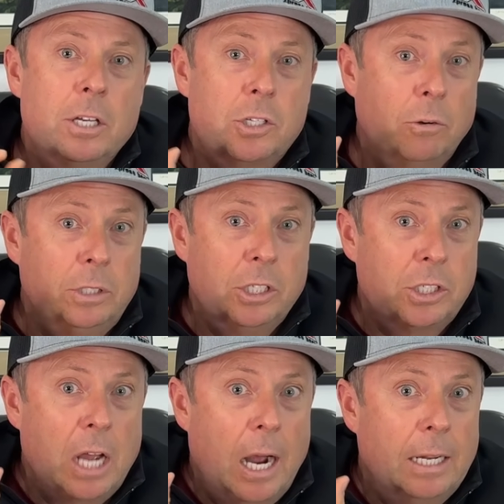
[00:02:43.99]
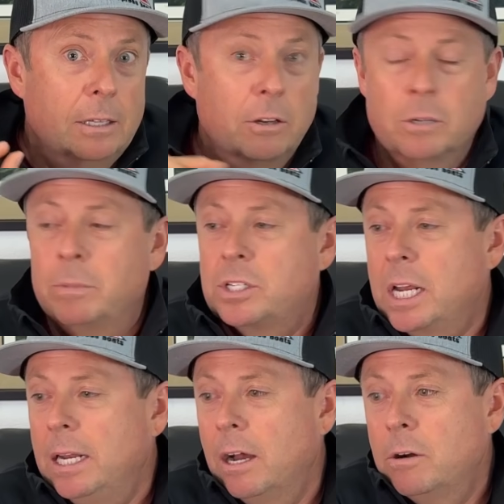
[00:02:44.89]
So just tiny little
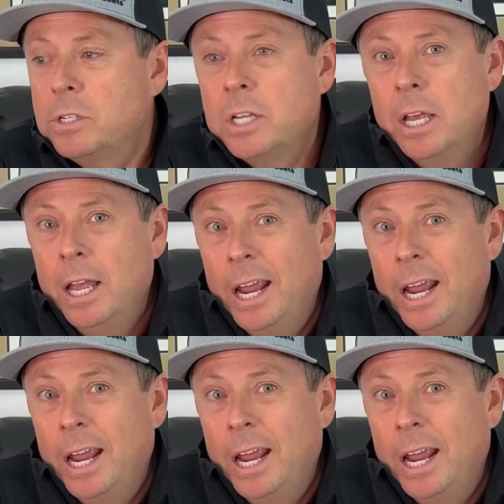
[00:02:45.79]
mosquitoes.